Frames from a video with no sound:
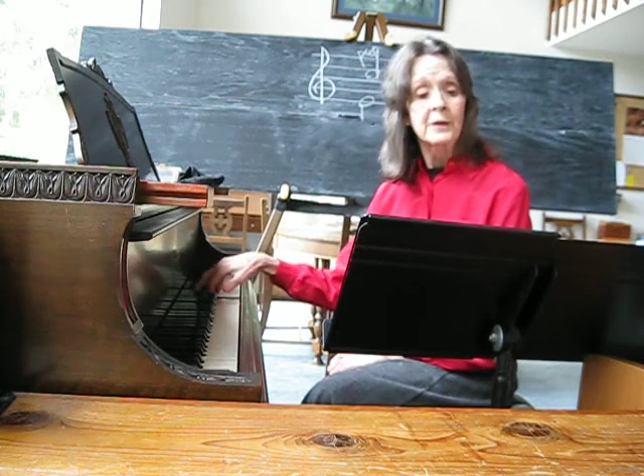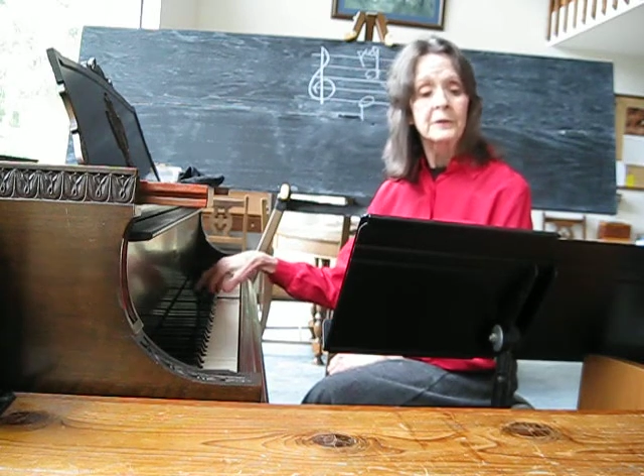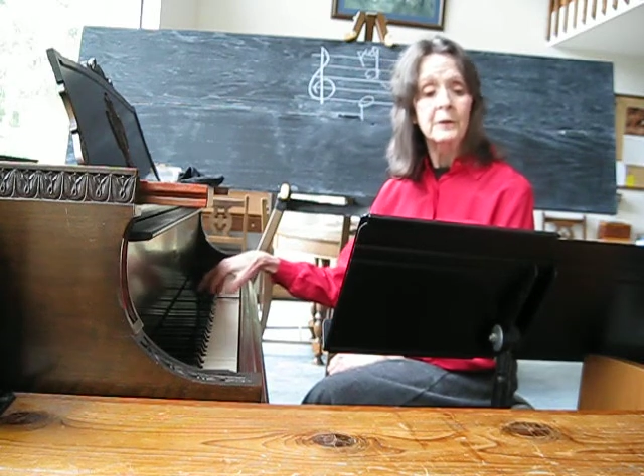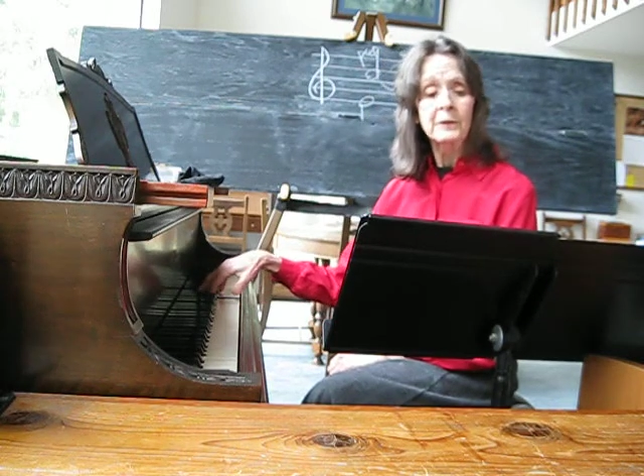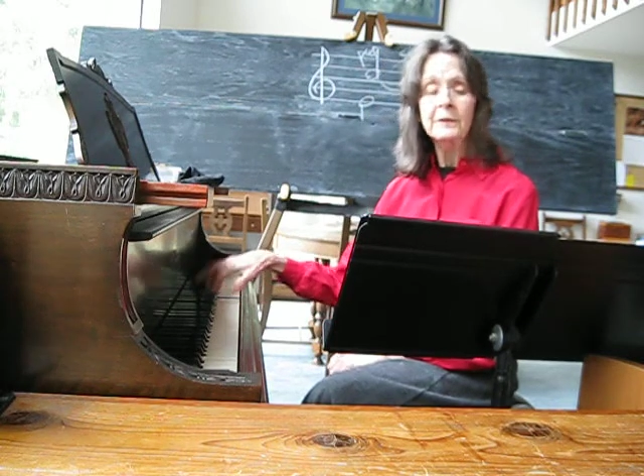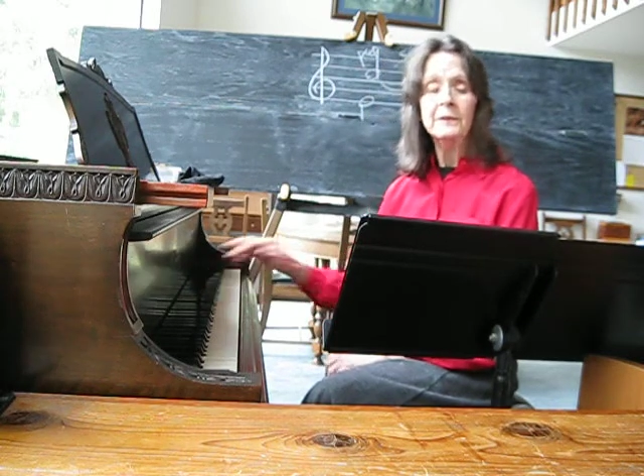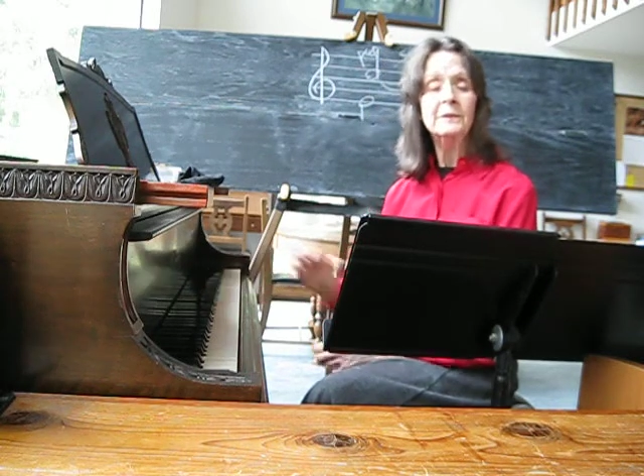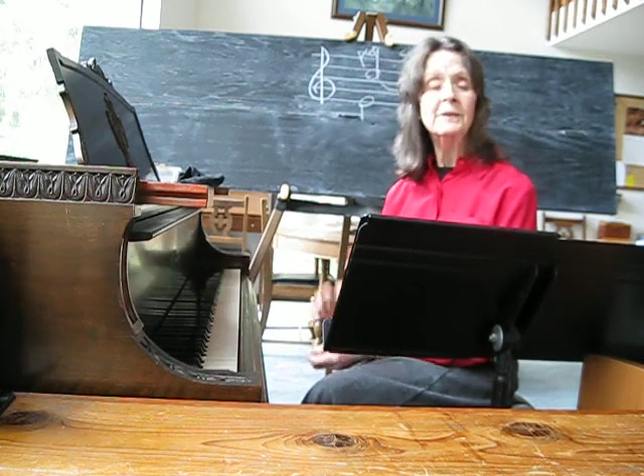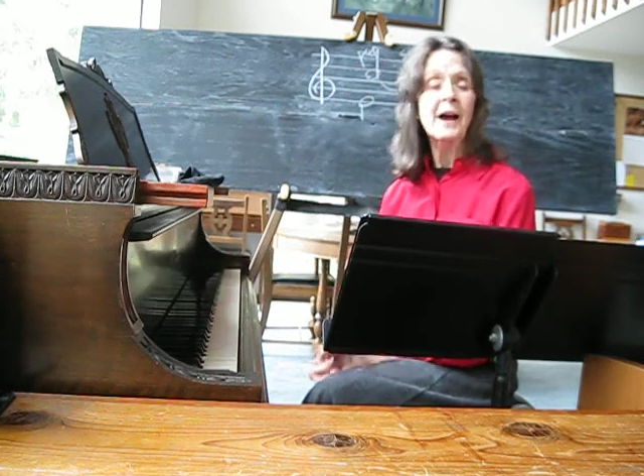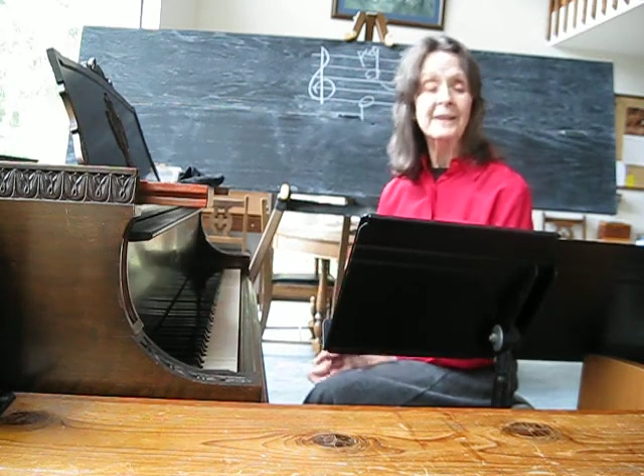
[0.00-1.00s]
So this is
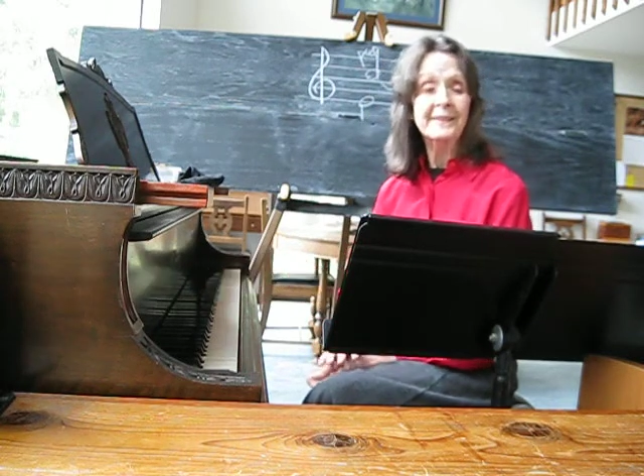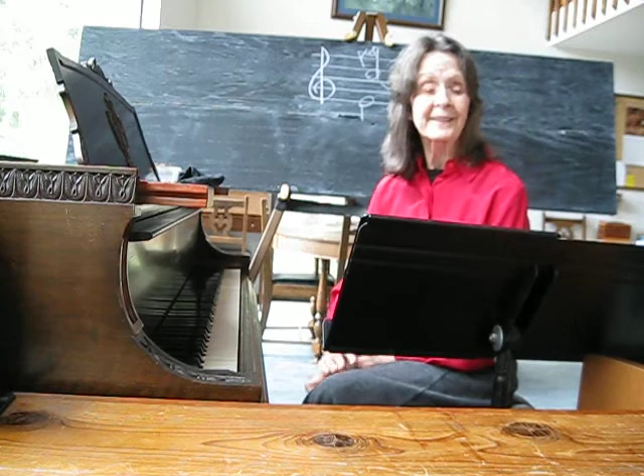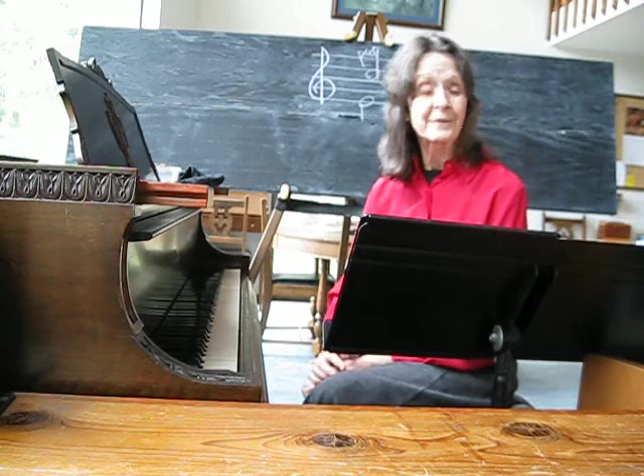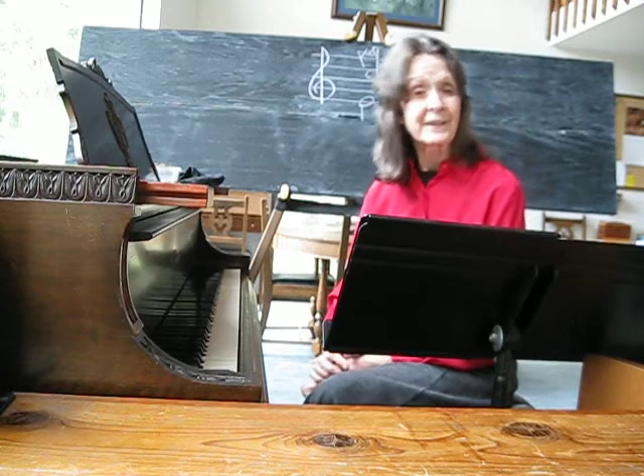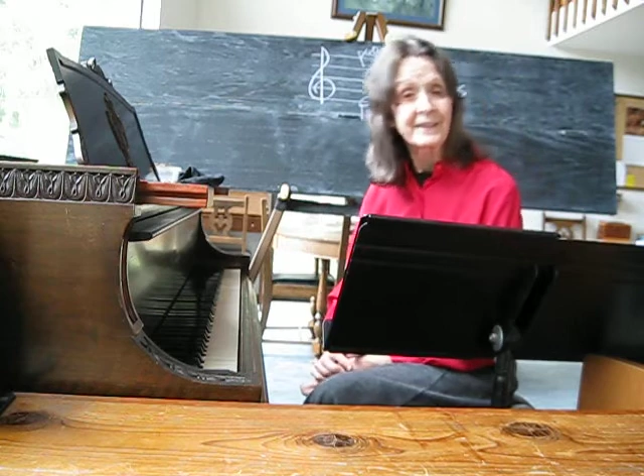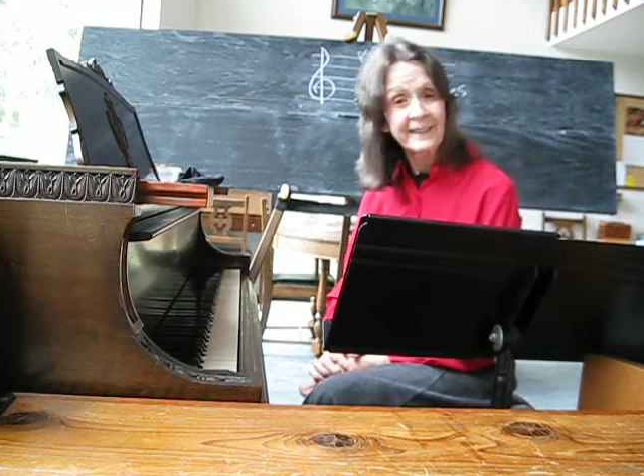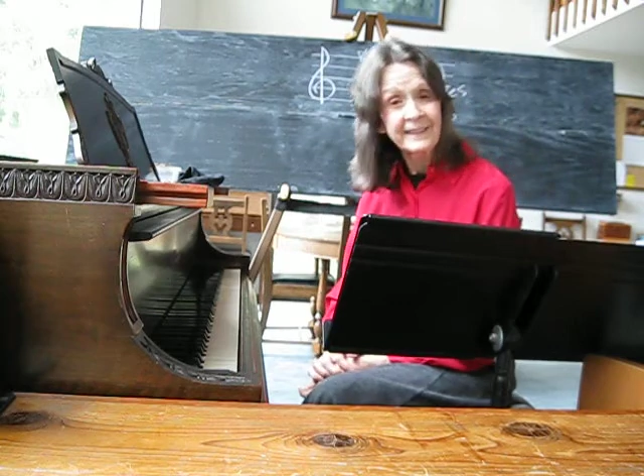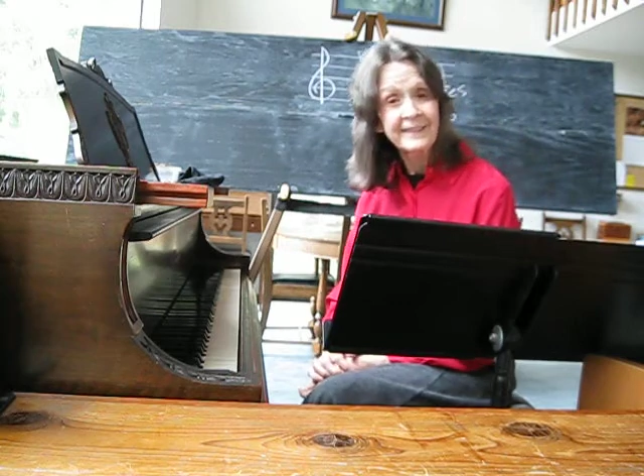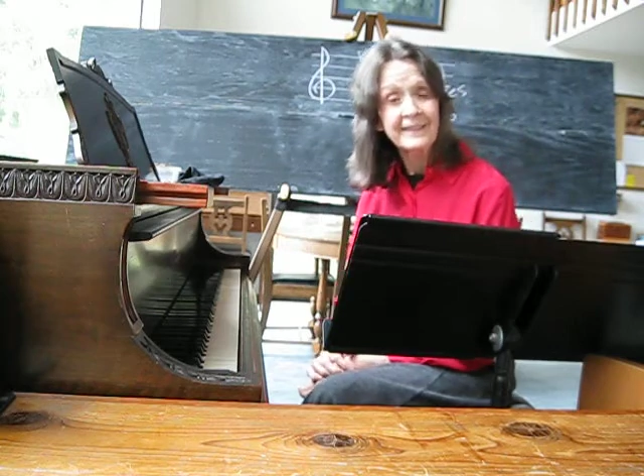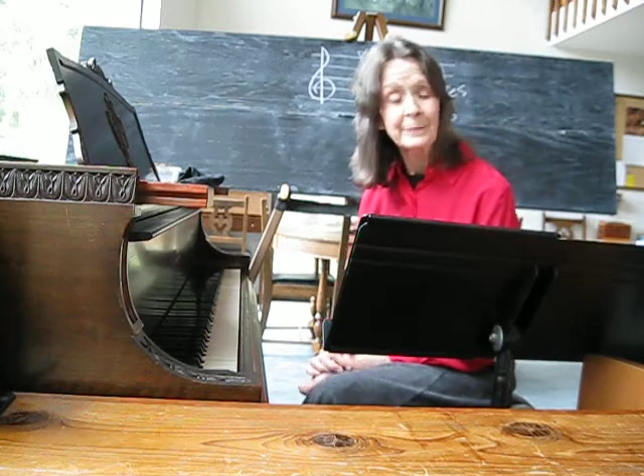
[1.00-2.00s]
not a 7/6
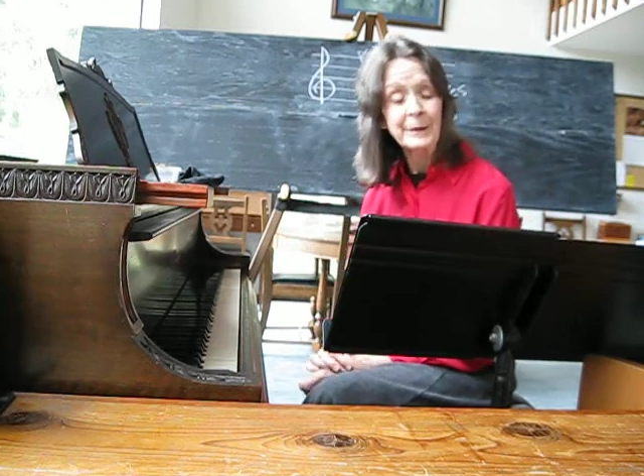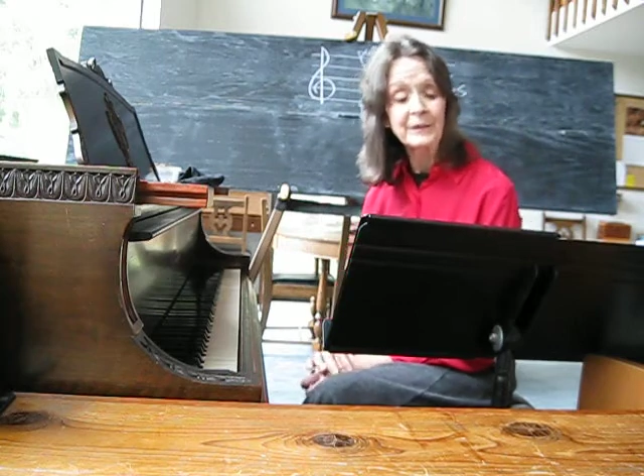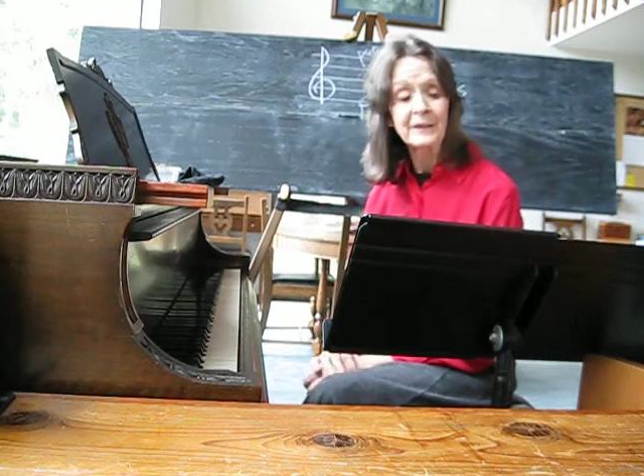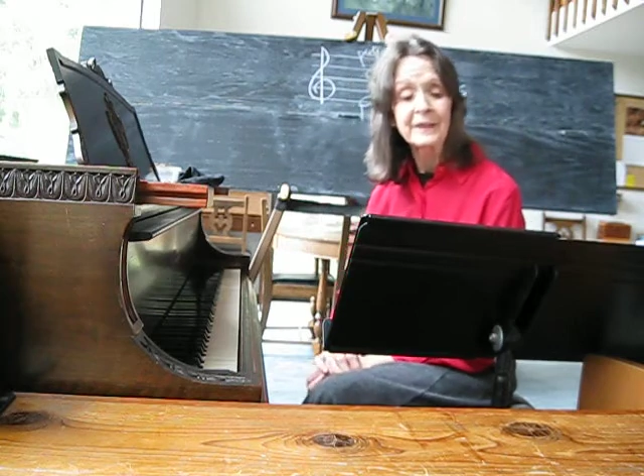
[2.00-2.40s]
suspension,